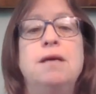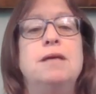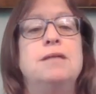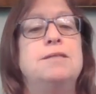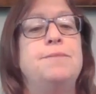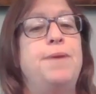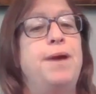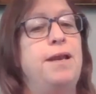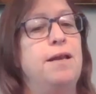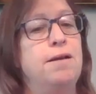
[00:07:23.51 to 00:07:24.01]

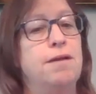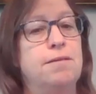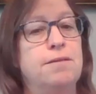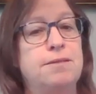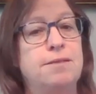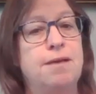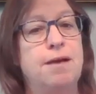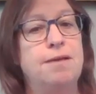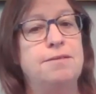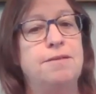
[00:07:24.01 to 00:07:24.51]
Depending on the
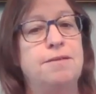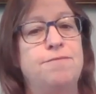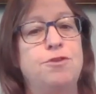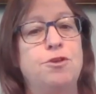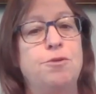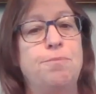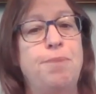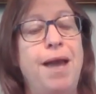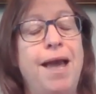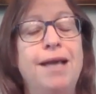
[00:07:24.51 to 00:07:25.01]
size of
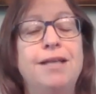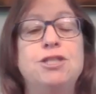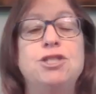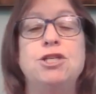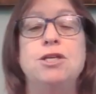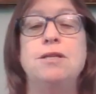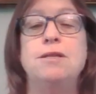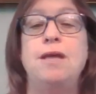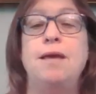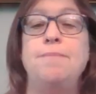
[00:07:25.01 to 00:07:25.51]
your
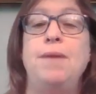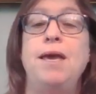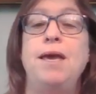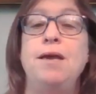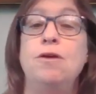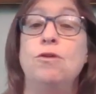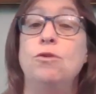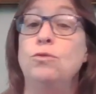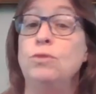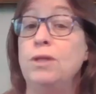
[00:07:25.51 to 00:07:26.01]
pension, they
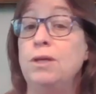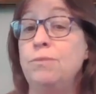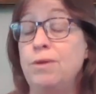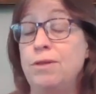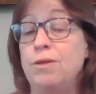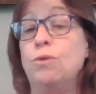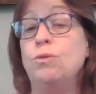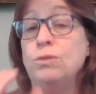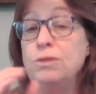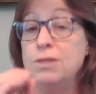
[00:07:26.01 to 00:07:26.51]
may only
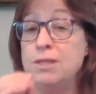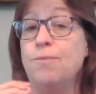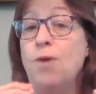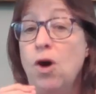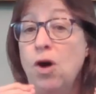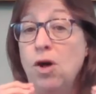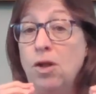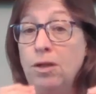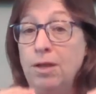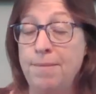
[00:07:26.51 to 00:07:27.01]
withhold a
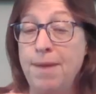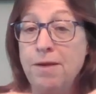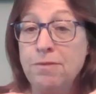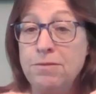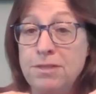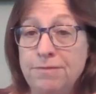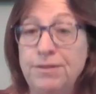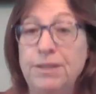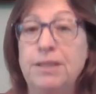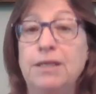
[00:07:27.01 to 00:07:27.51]
small
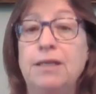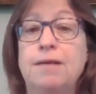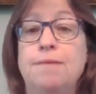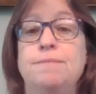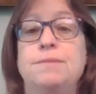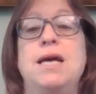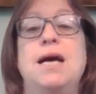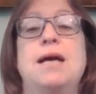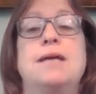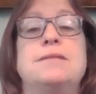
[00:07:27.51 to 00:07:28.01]
amount of income
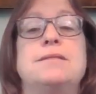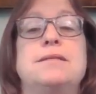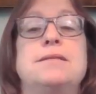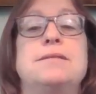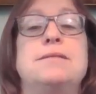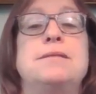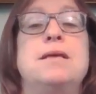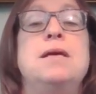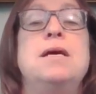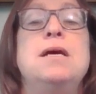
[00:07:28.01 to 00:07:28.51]

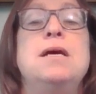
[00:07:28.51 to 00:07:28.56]
taxes.